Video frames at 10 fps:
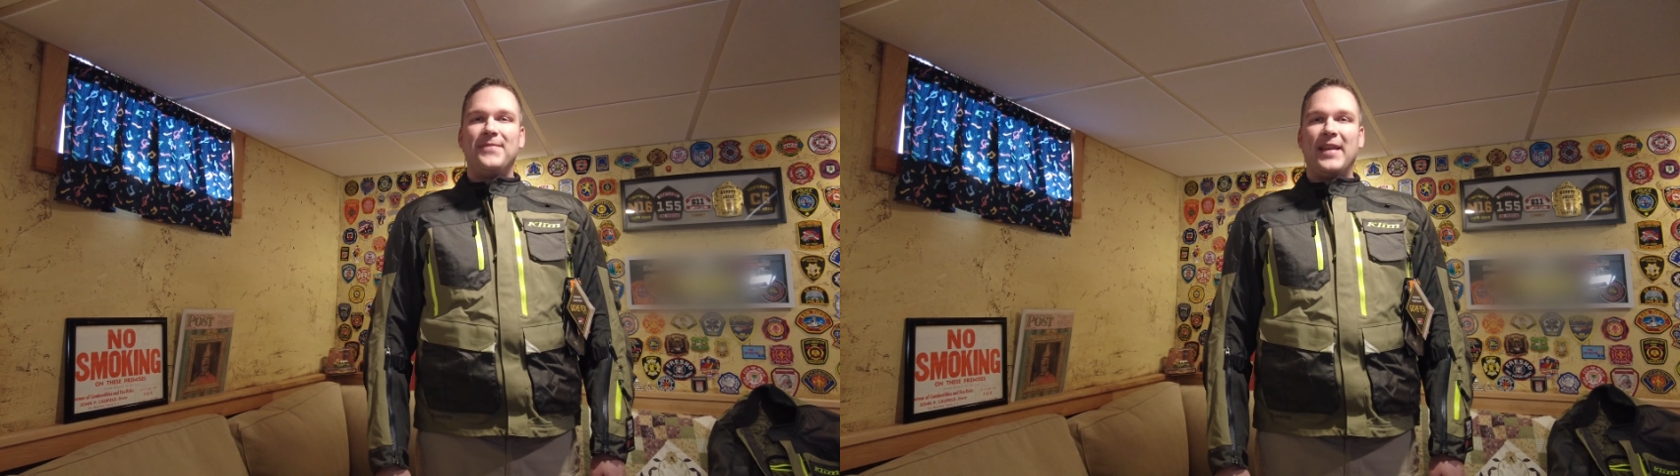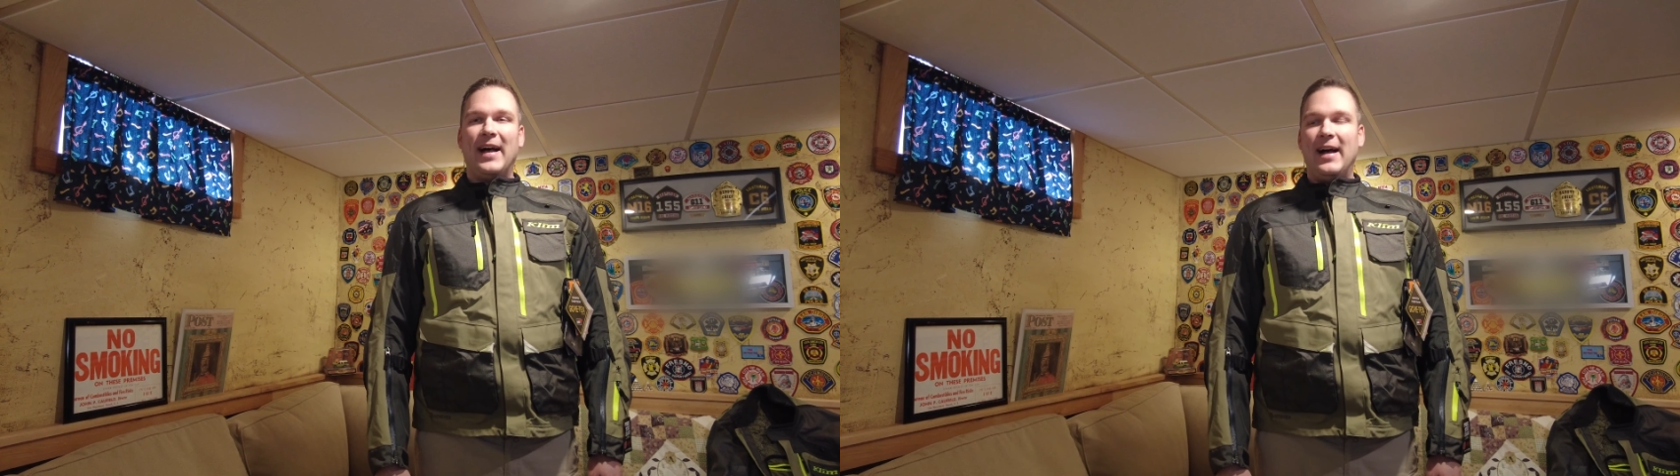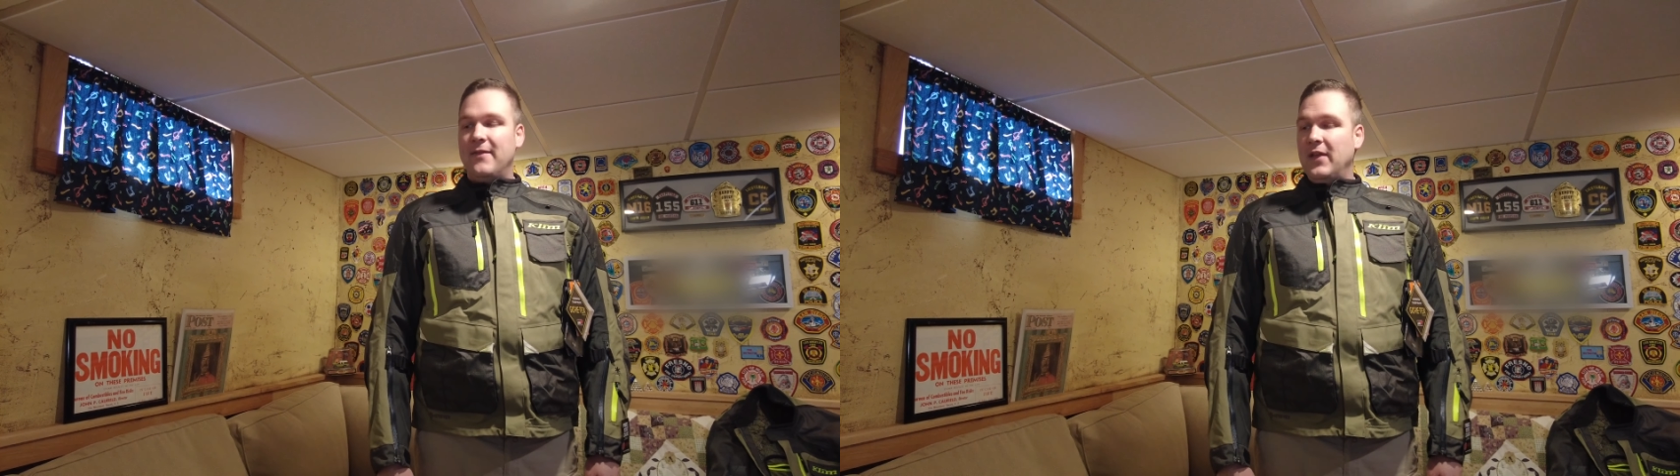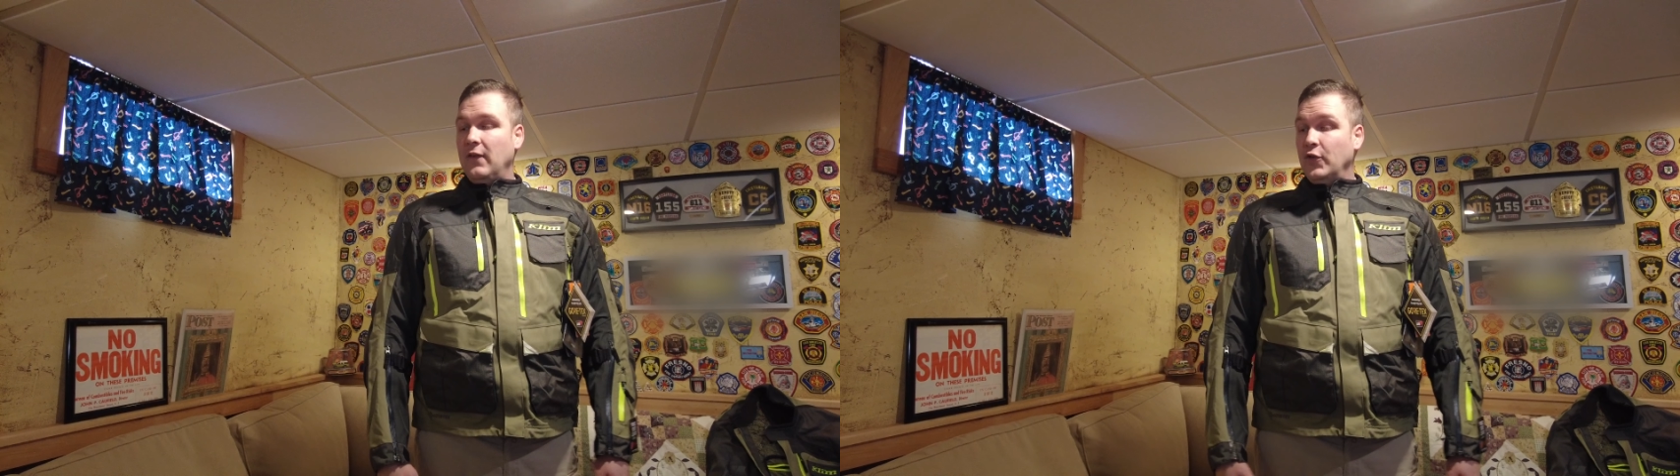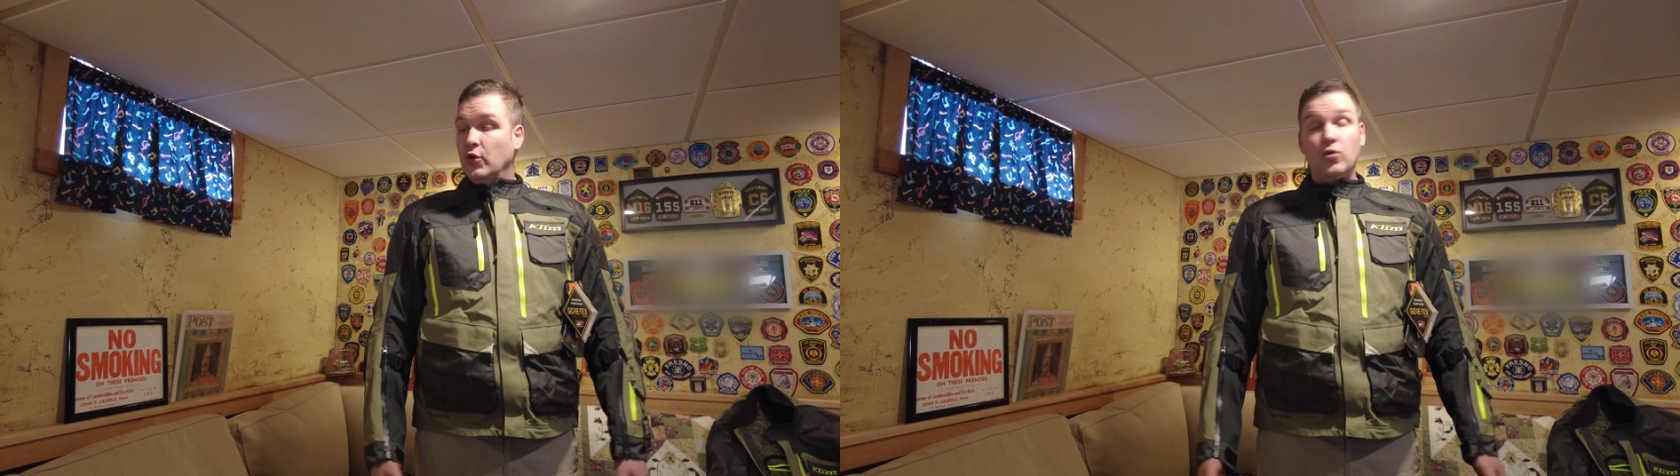Uh,
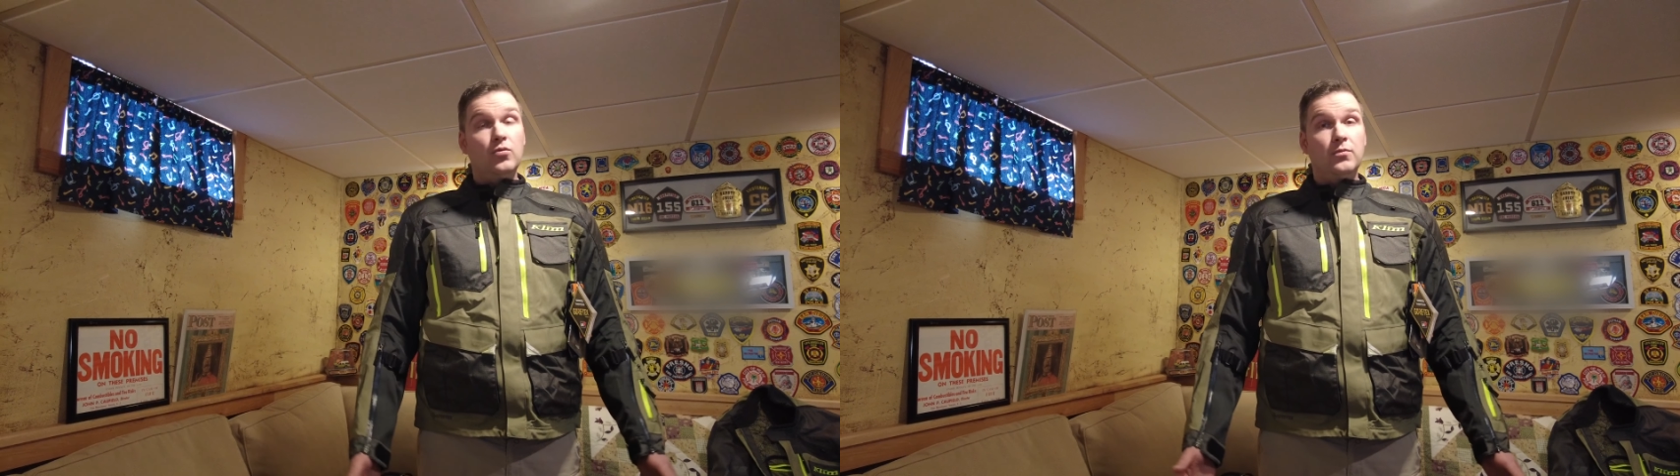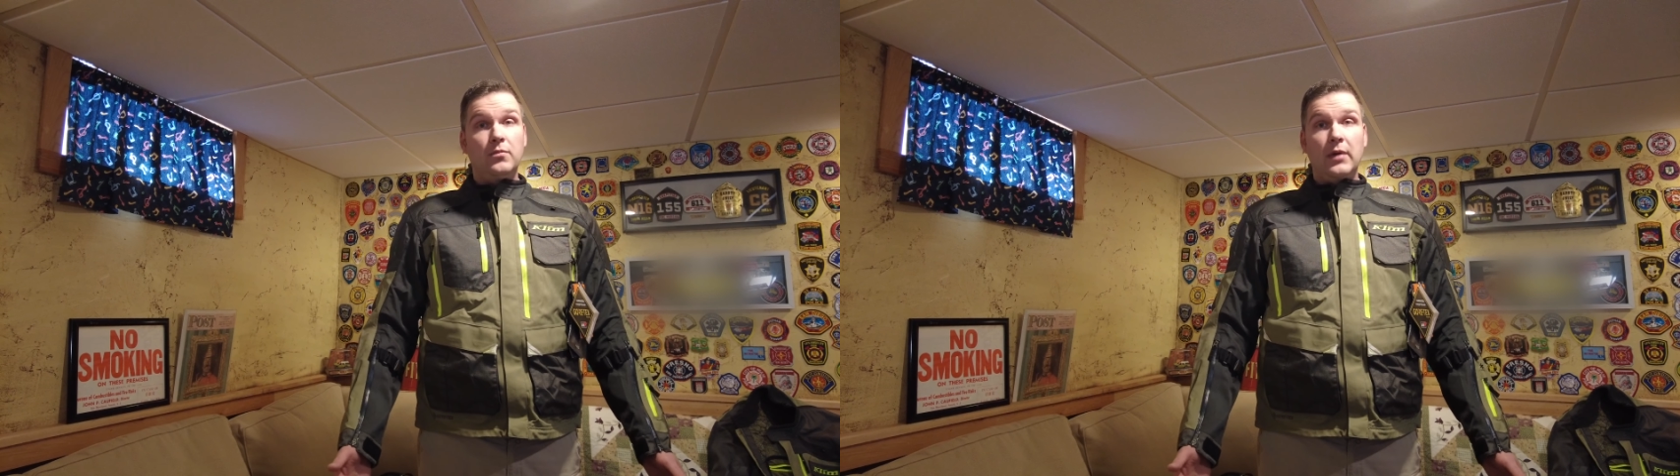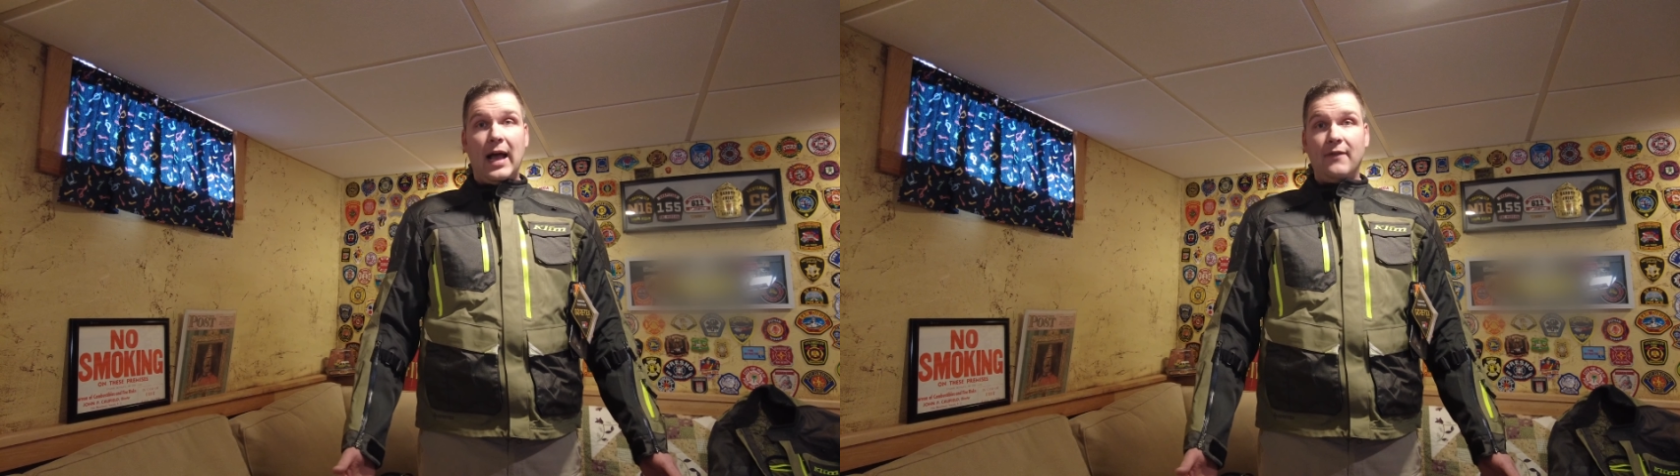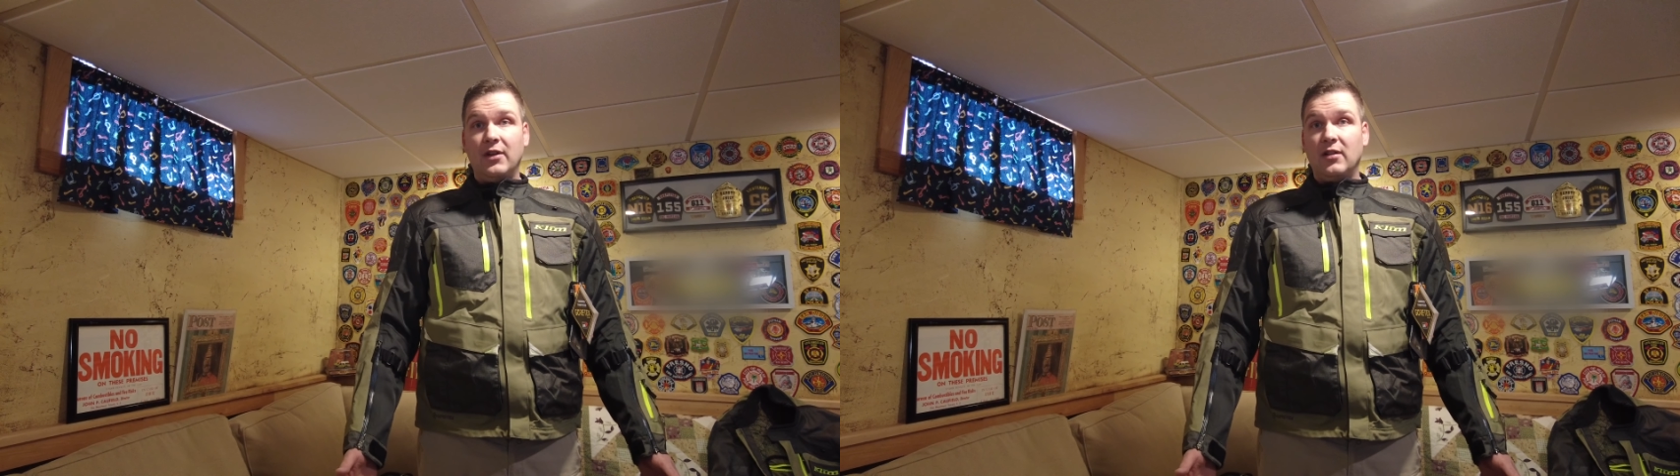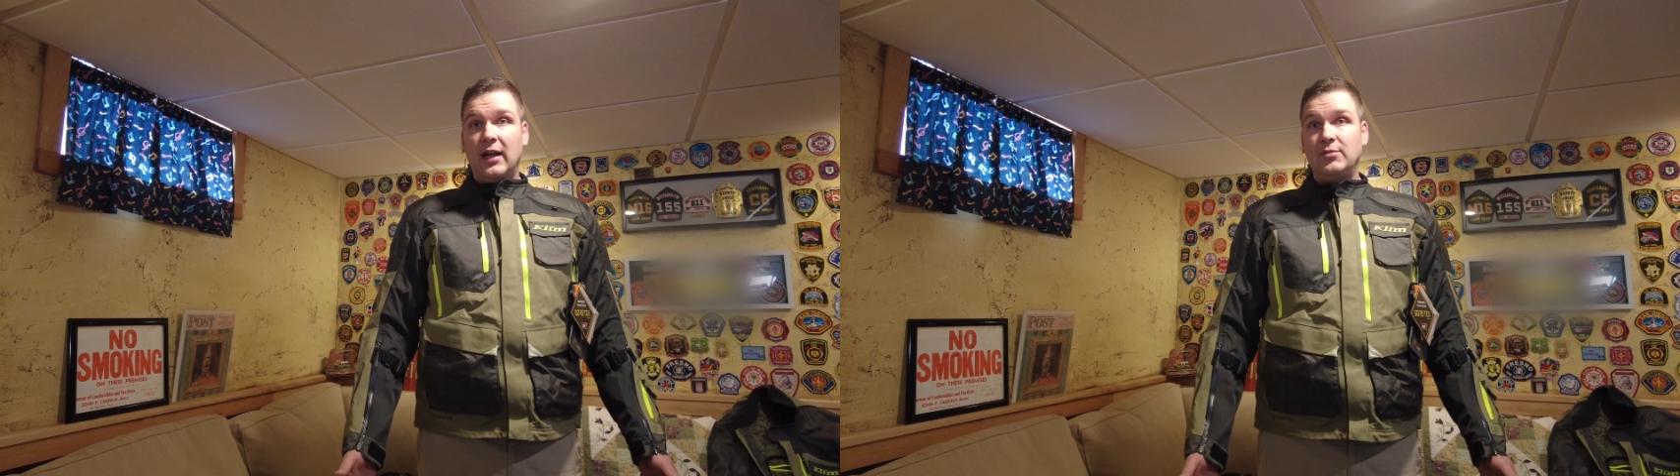if you have a
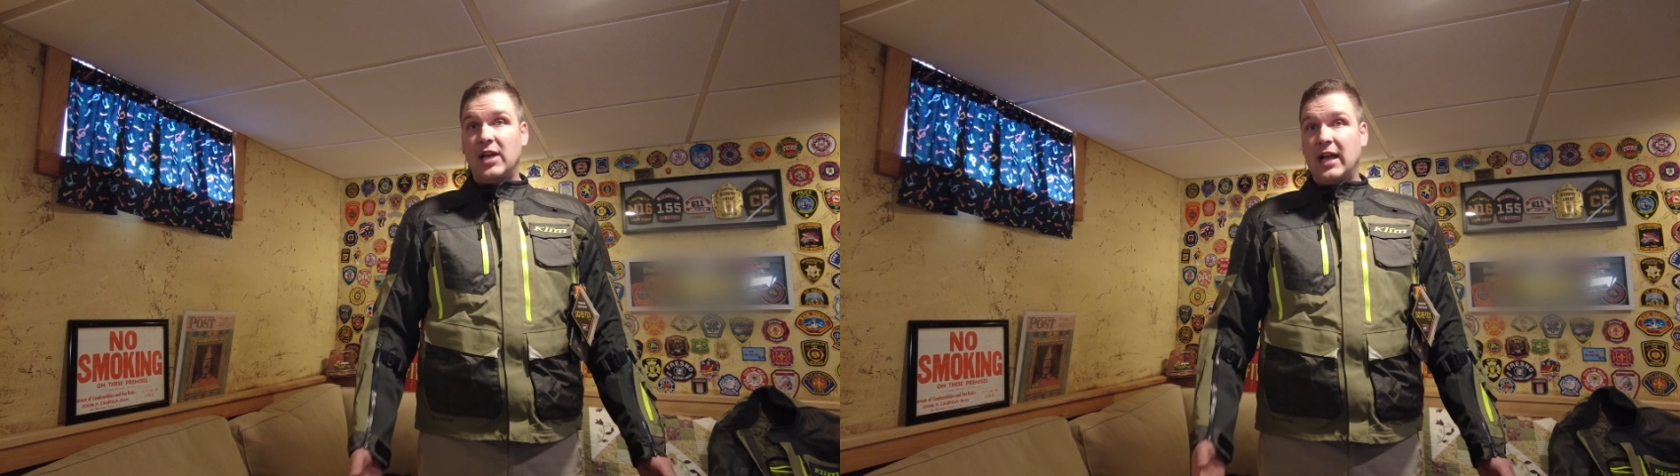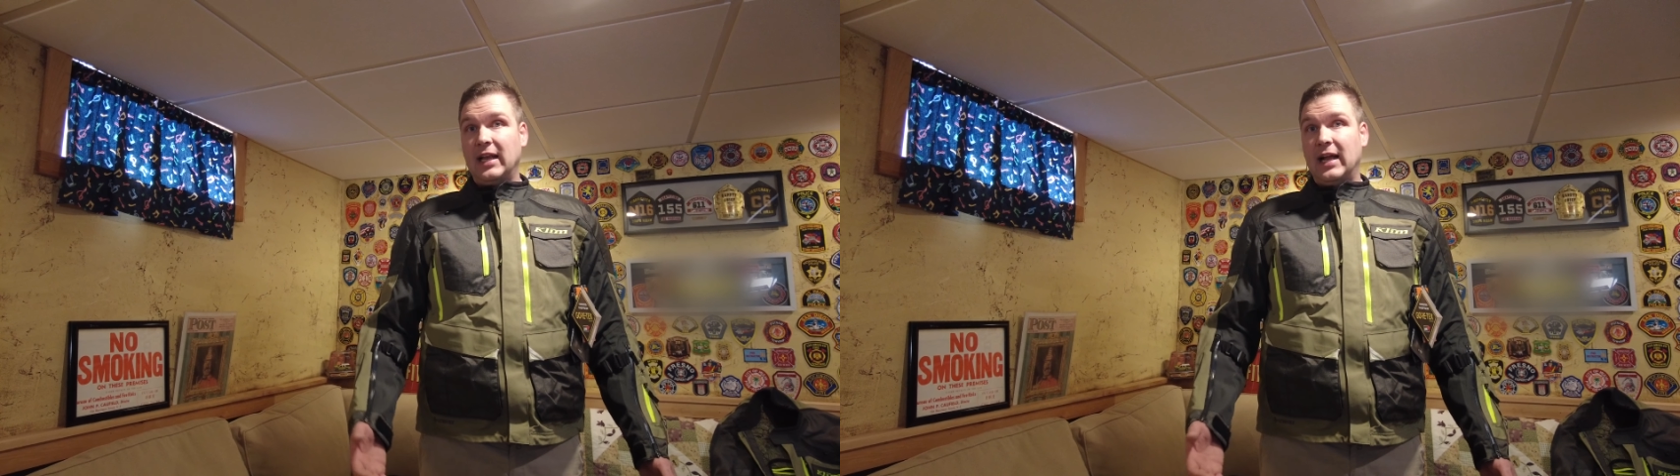Klim jacket,